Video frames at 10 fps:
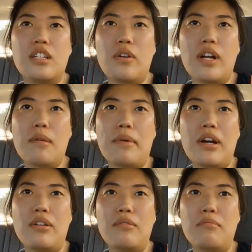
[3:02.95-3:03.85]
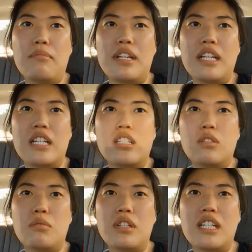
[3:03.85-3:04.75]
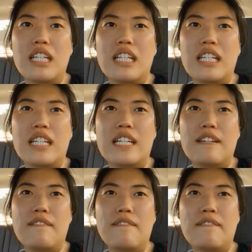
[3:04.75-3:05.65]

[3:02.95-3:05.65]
So at about minute 25,